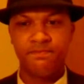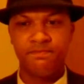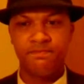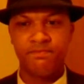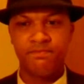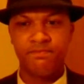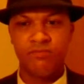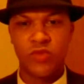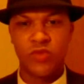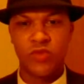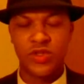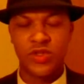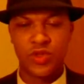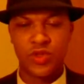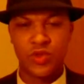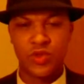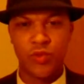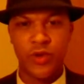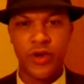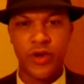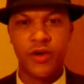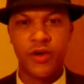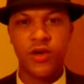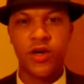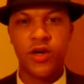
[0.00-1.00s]
This is where
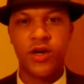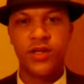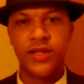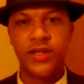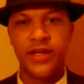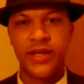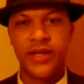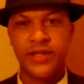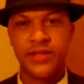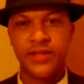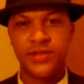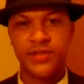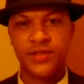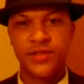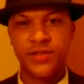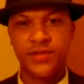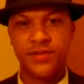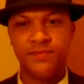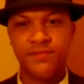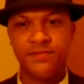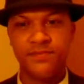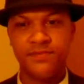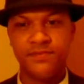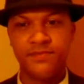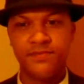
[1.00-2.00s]
it all ends.
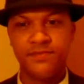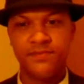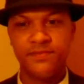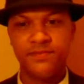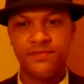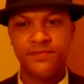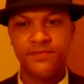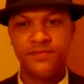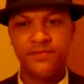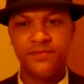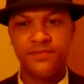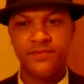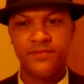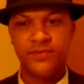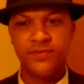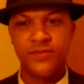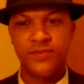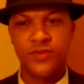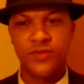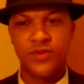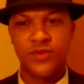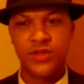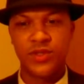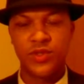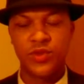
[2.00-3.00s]

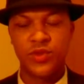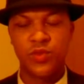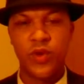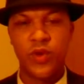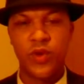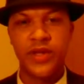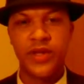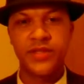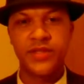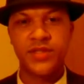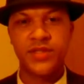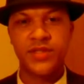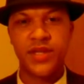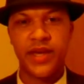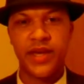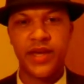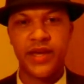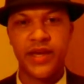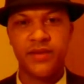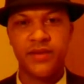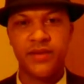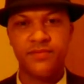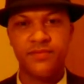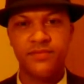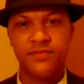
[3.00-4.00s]
This Wednesday,
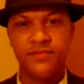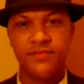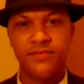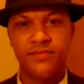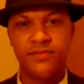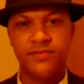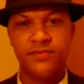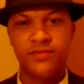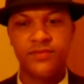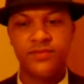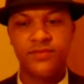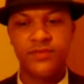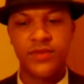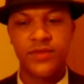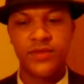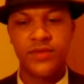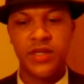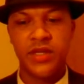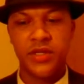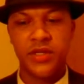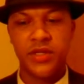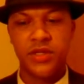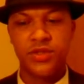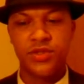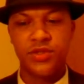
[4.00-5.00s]

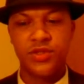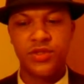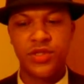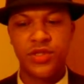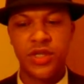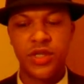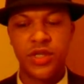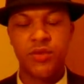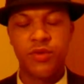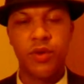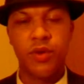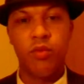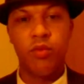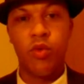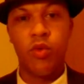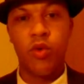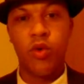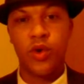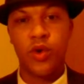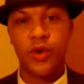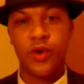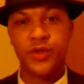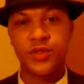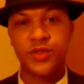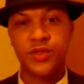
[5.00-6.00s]
Secret
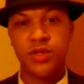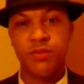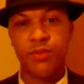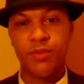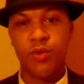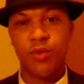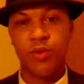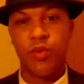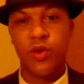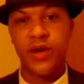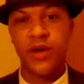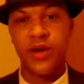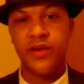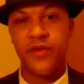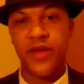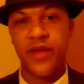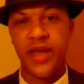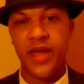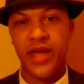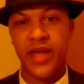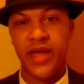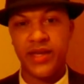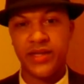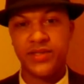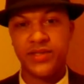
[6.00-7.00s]
Wars, number 1 of
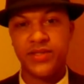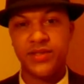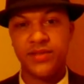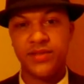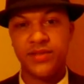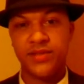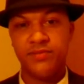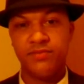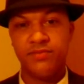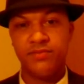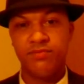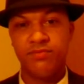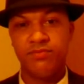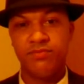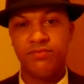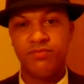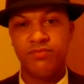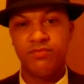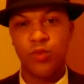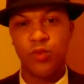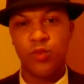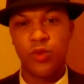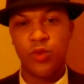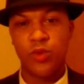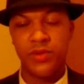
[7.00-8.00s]
8, will
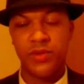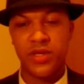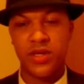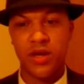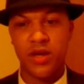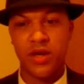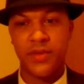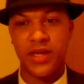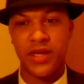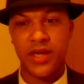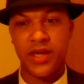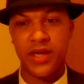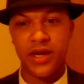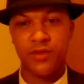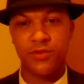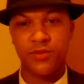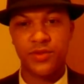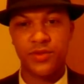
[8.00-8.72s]
be coming out.